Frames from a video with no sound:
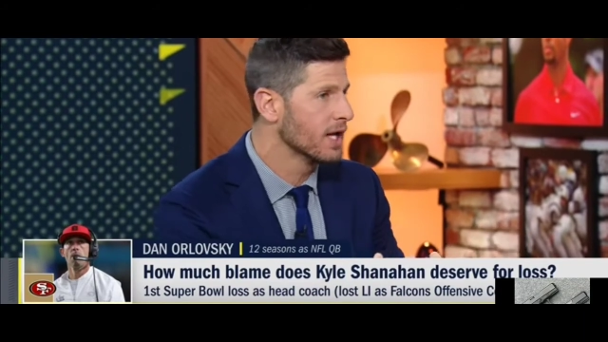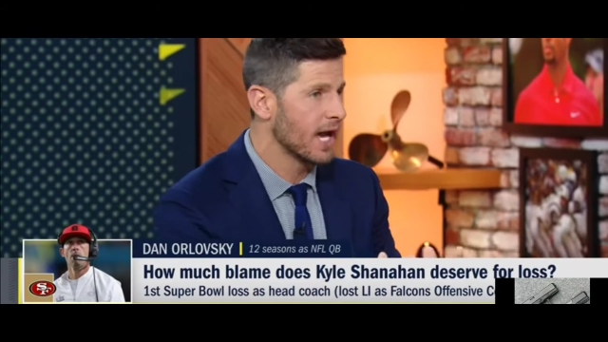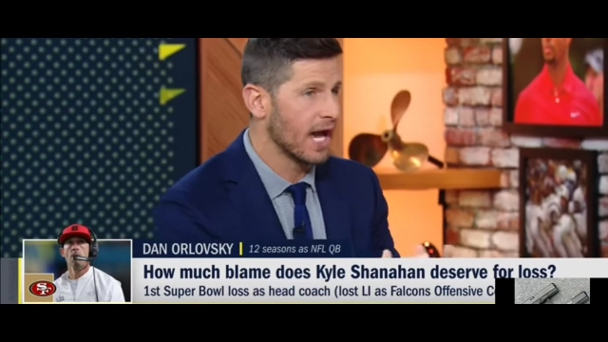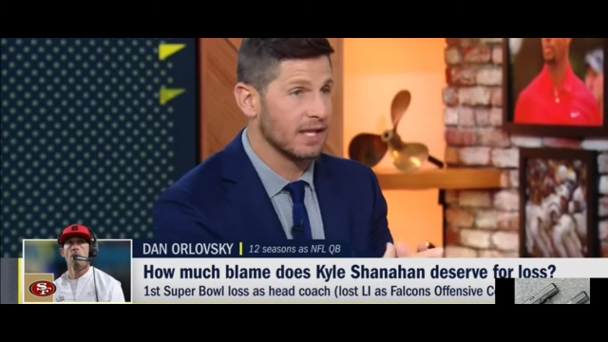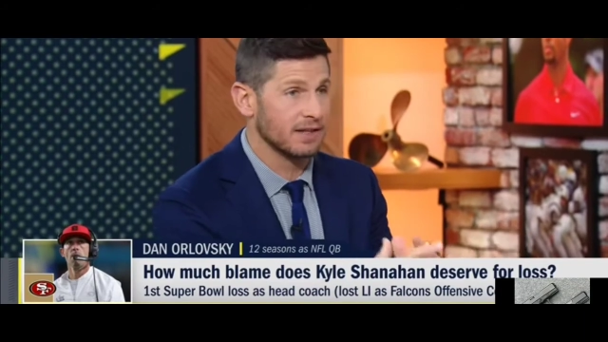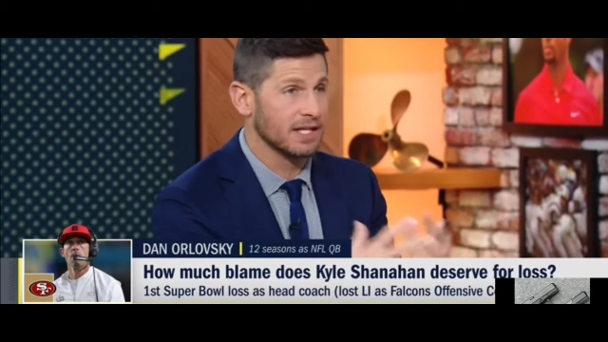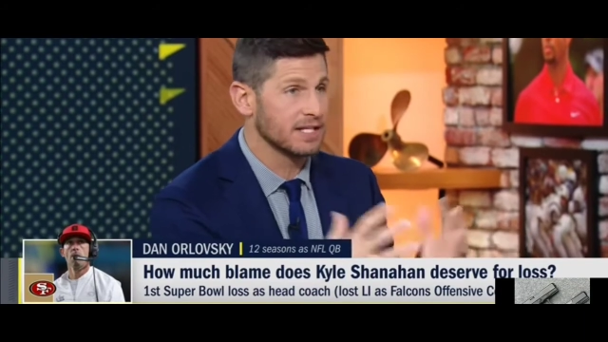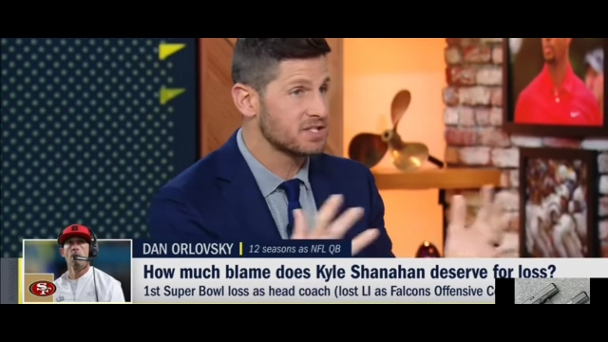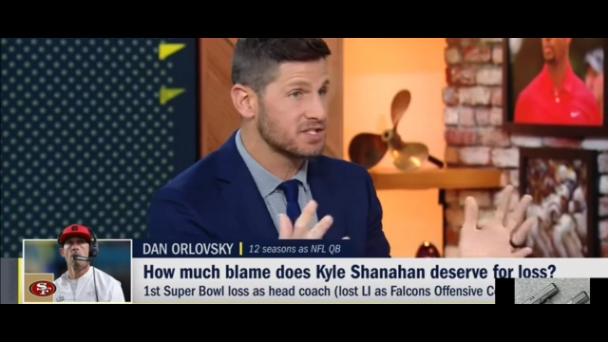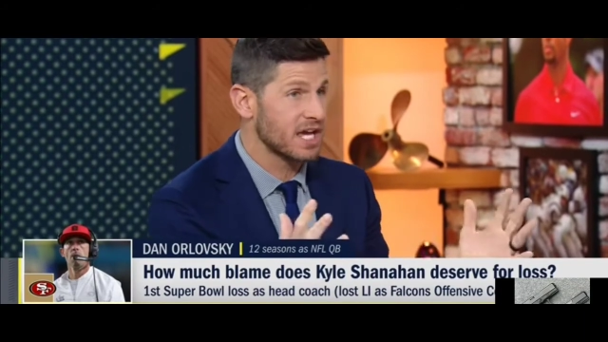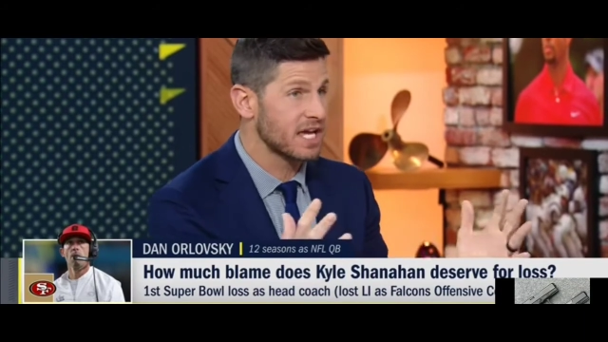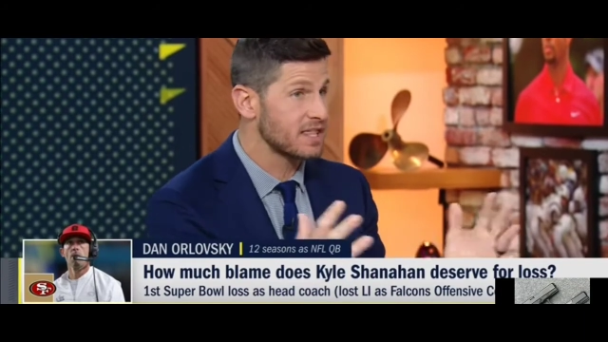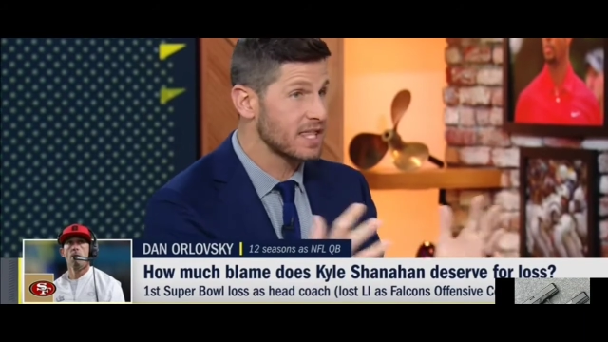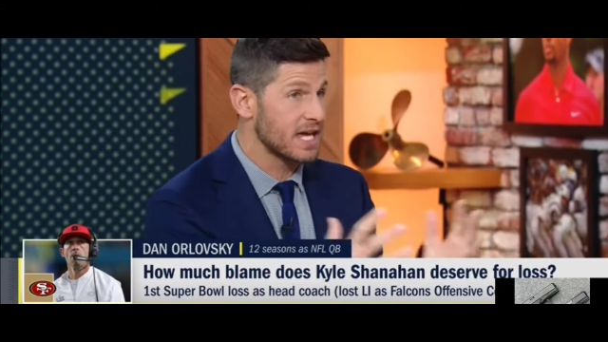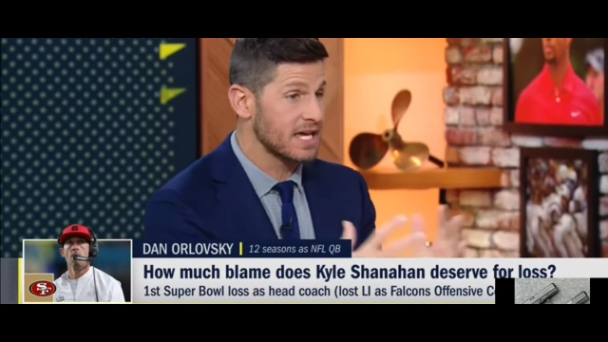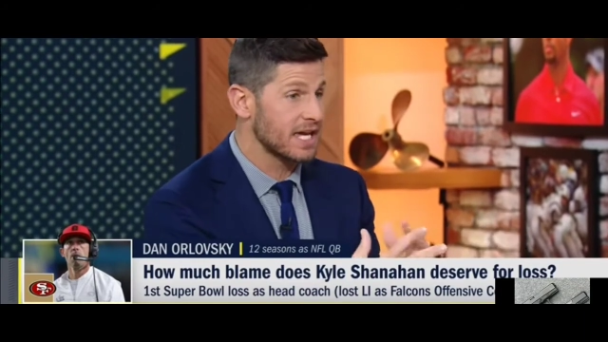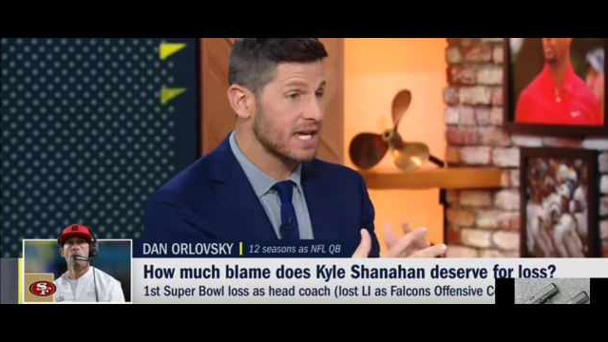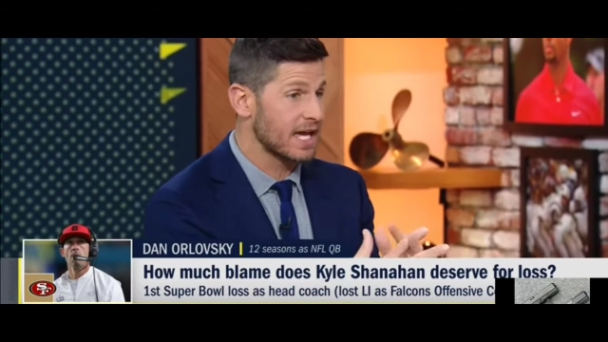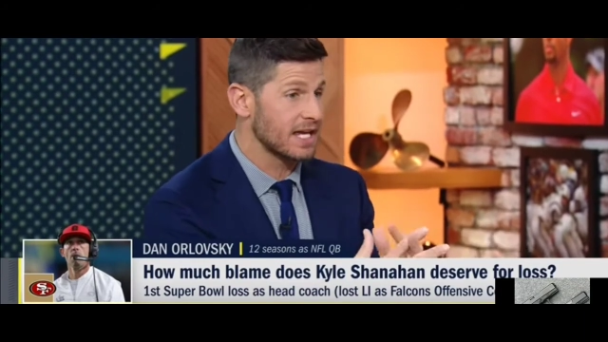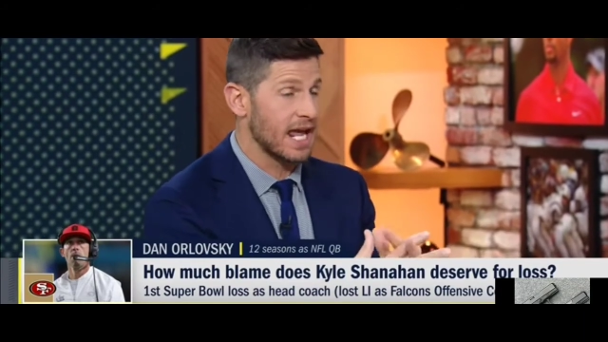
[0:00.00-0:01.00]
And let's say
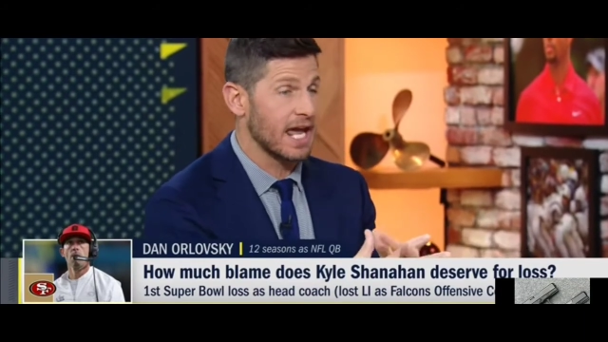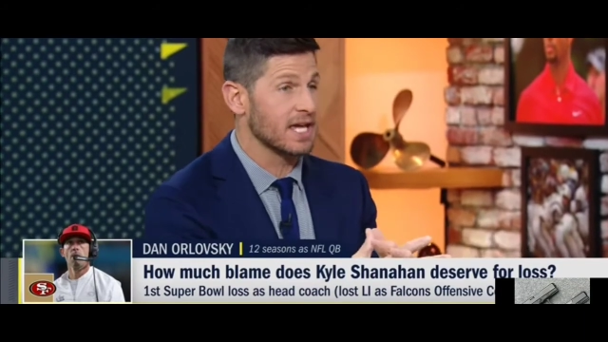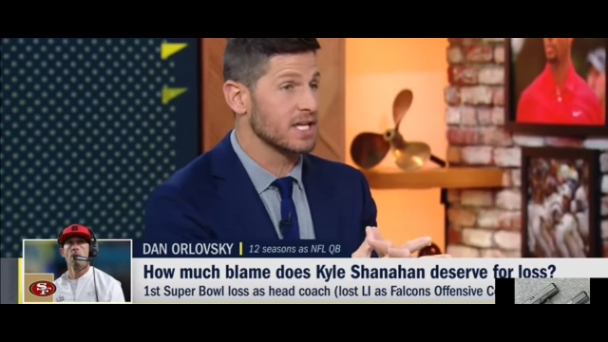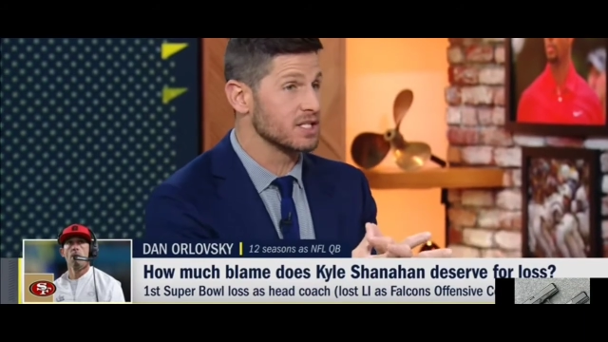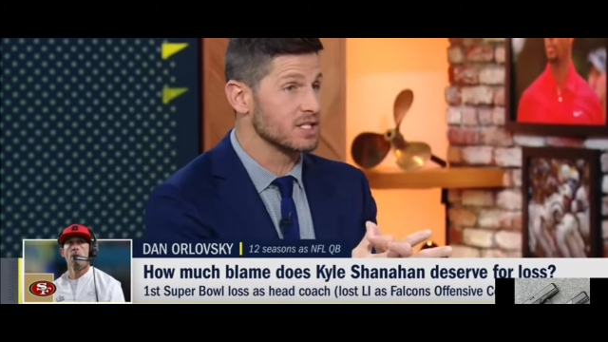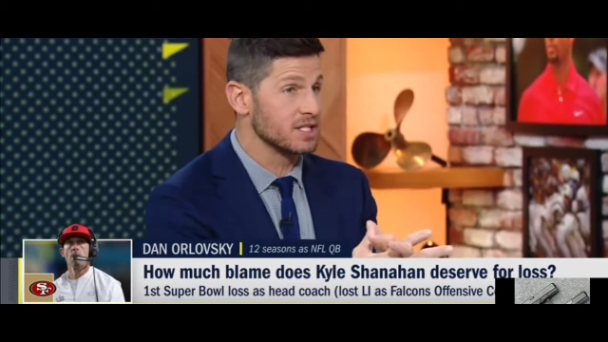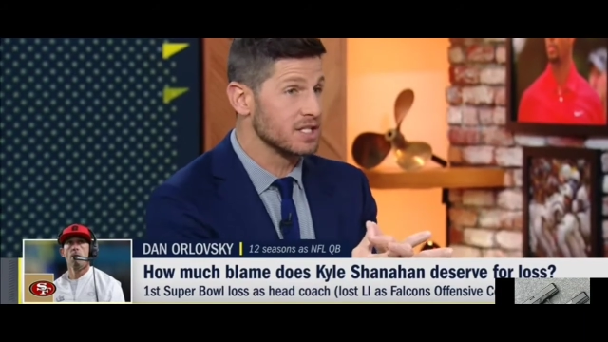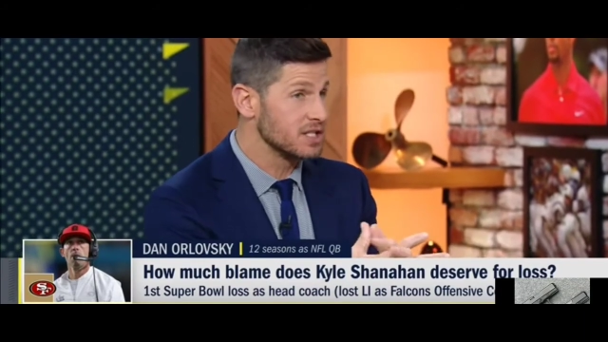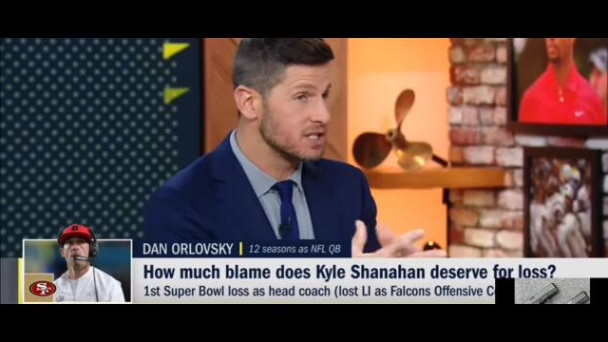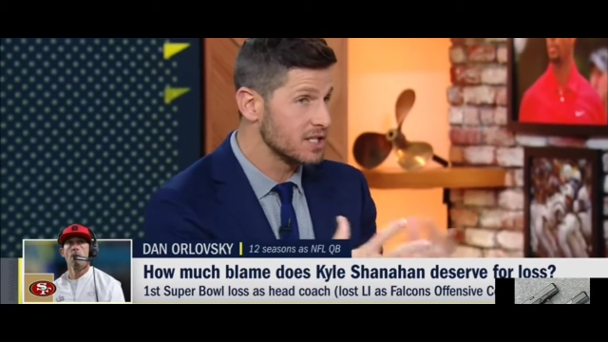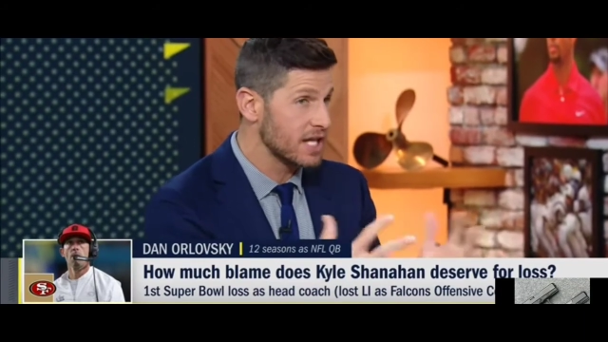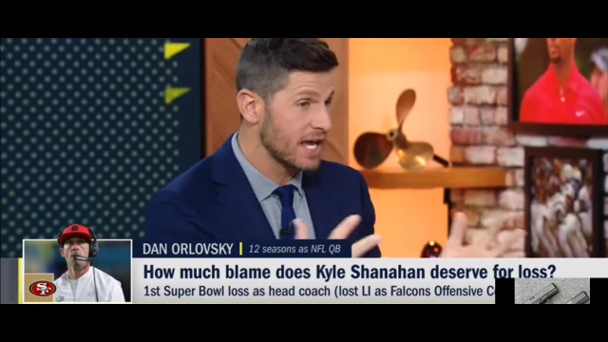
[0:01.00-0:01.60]
they get a